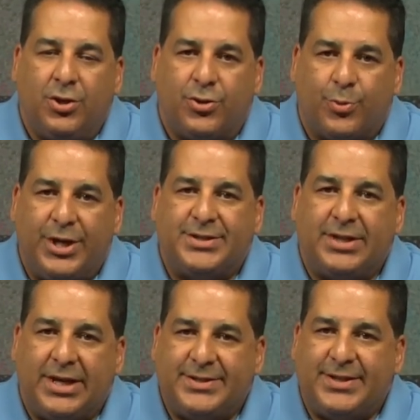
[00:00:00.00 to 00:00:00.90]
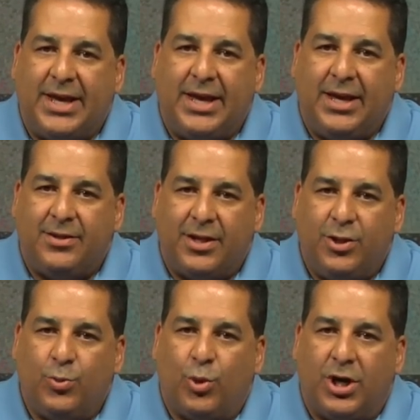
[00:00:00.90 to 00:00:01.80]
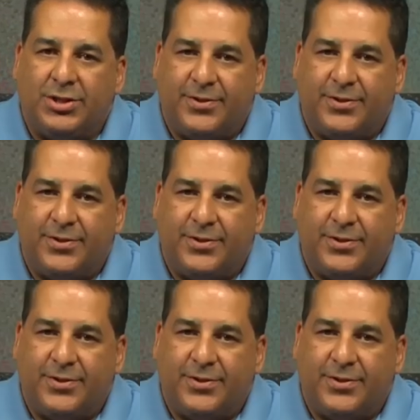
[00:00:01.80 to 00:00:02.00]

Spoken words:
The reason I say that you want